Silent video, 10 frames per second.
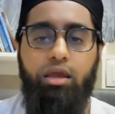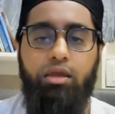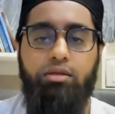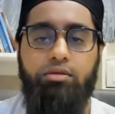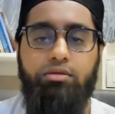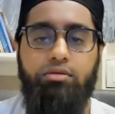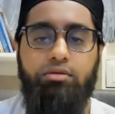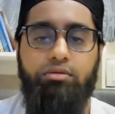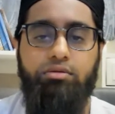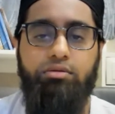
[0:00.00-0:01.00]
And
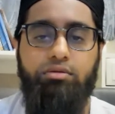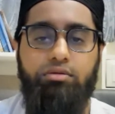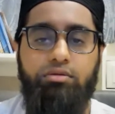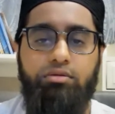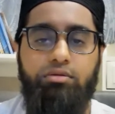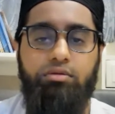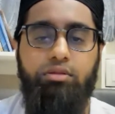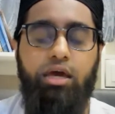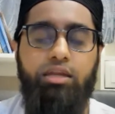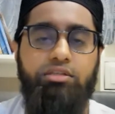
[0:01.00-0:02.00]

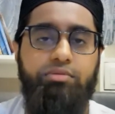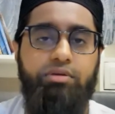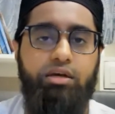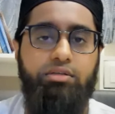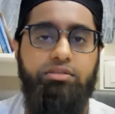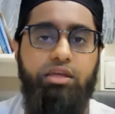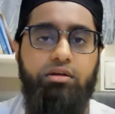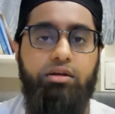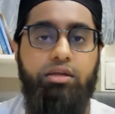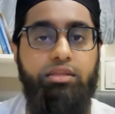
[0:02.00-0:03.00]
that is because
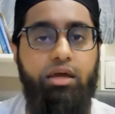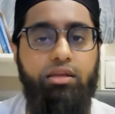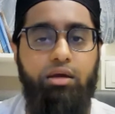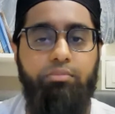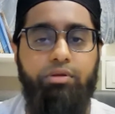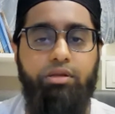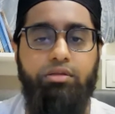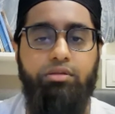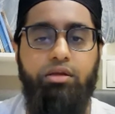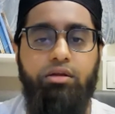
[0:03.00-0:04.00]
they are in that
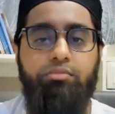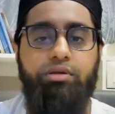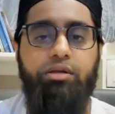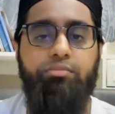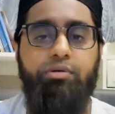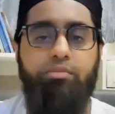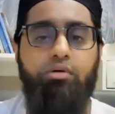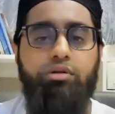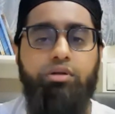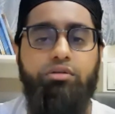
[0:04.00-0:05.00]
company. They are being
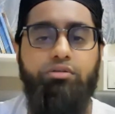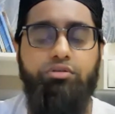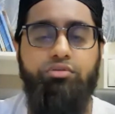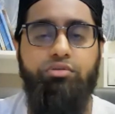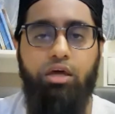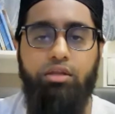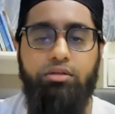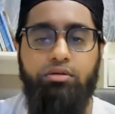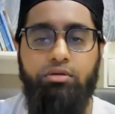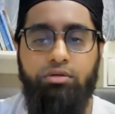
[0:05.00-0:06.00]
promoted to do
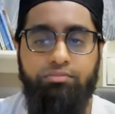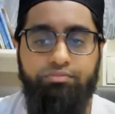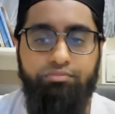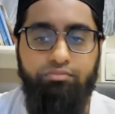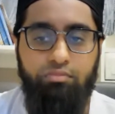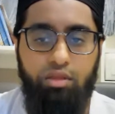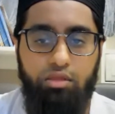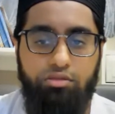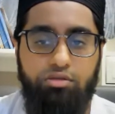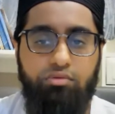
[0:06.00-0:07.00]
that.
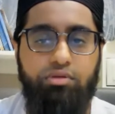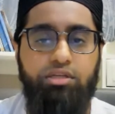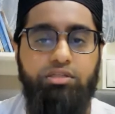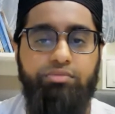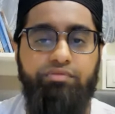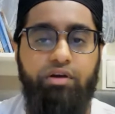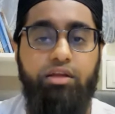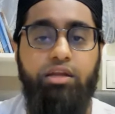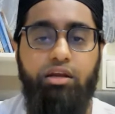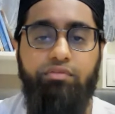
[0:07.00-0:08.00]
And so we need to be
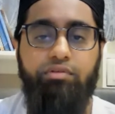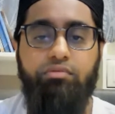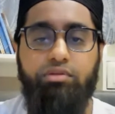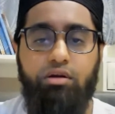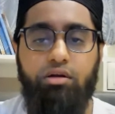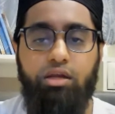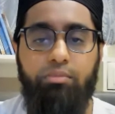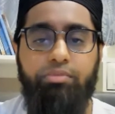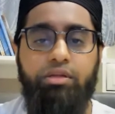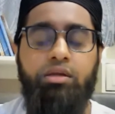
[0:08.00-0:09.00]
very careful with our
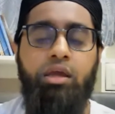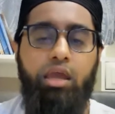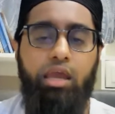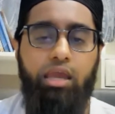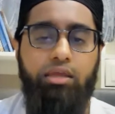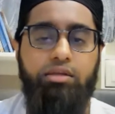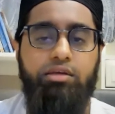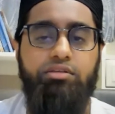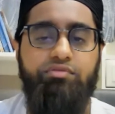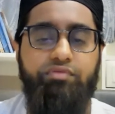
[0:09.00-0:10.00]
company, and
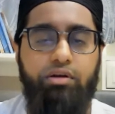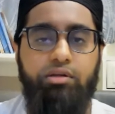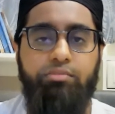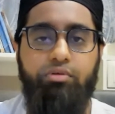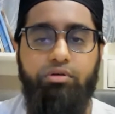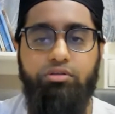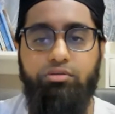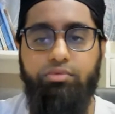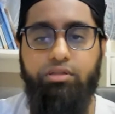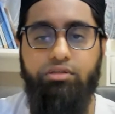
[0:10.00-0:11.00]
it is very
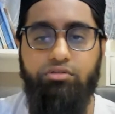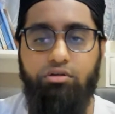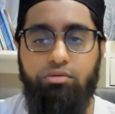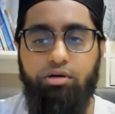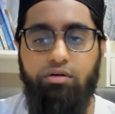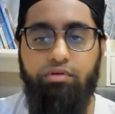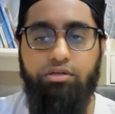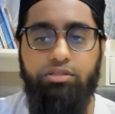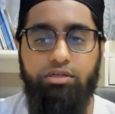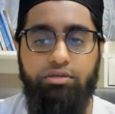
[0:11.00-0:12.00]
important to be in the sohbah of
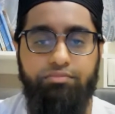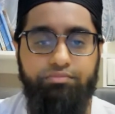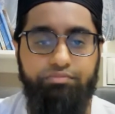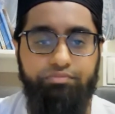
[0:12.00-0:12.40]
our shaykh.